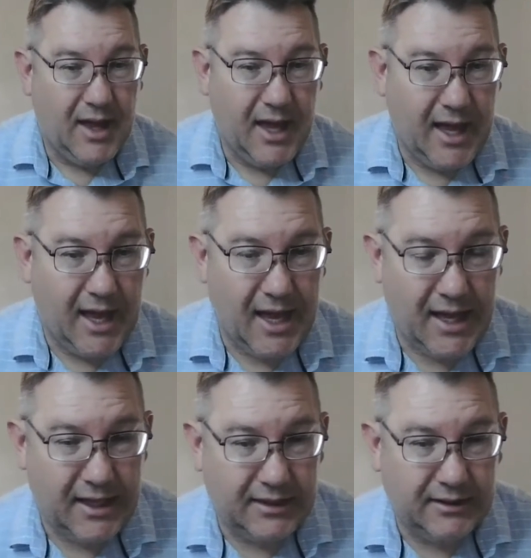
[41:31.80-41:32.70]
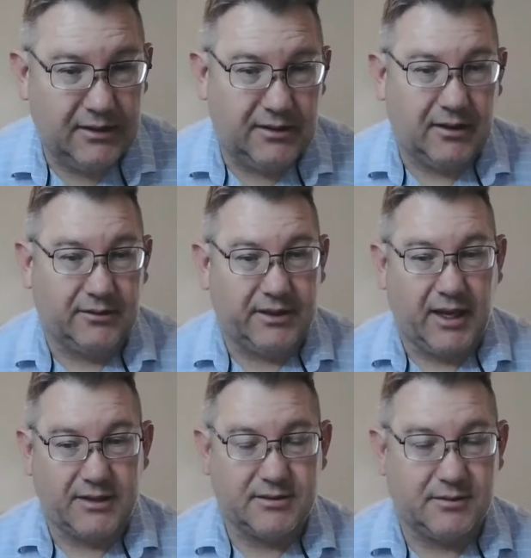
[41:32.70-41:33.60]
and they'll
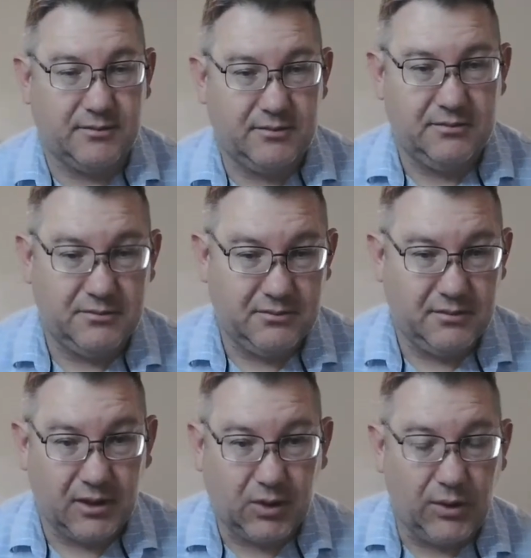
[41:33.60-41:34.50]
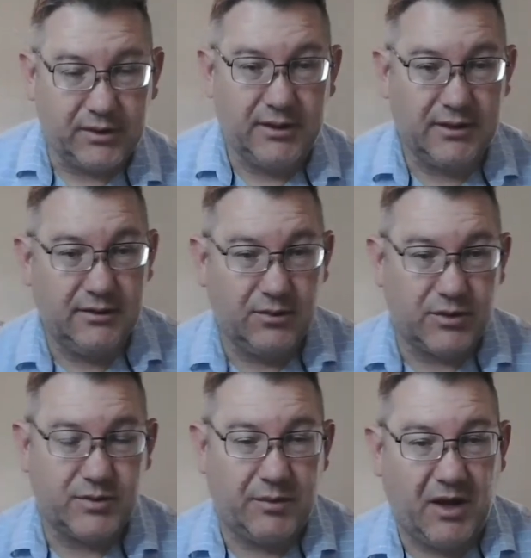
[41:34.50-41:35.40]
tax them accordingly, the
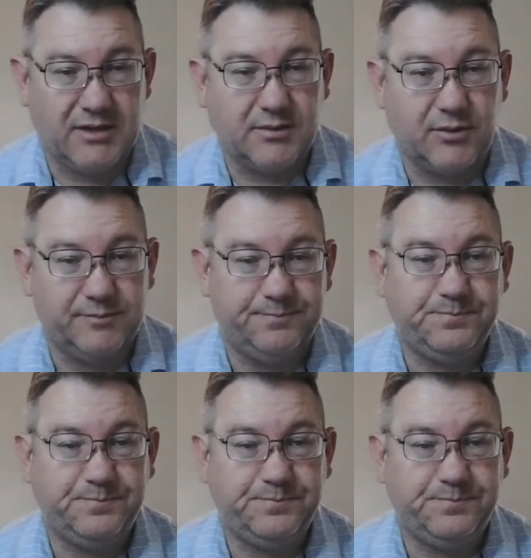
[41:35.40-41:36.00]
worst way possible.